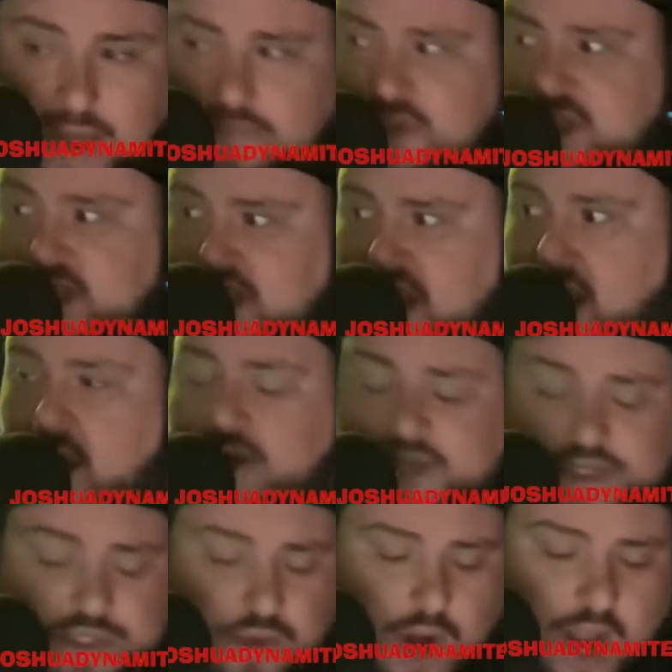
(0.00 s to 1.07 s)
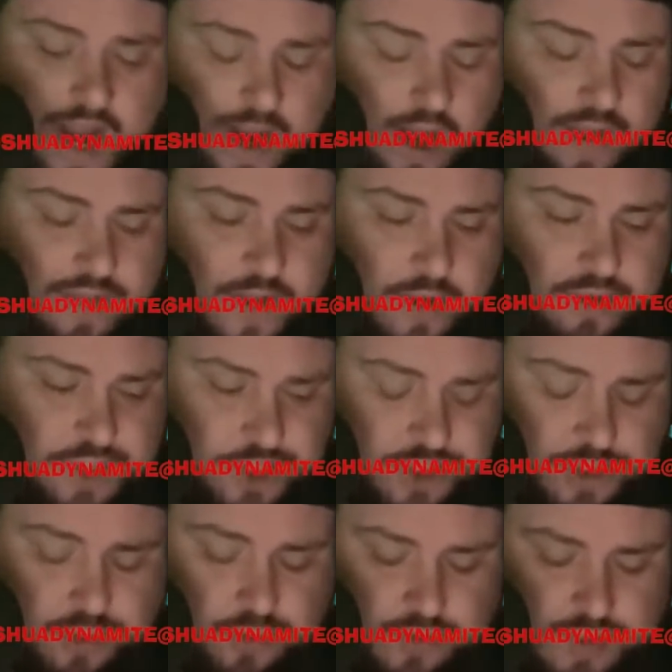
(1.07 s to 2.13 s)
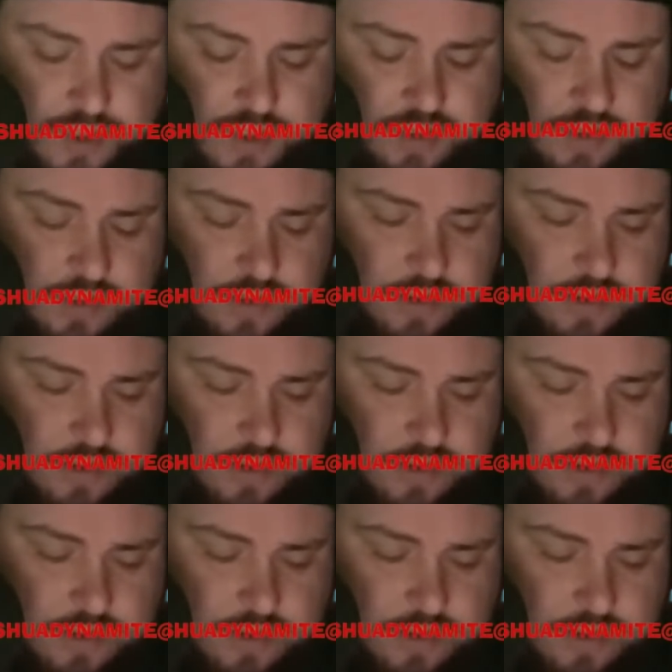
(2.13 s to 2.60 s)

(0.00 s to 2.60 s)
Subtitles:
I'm scared to try on those shoes.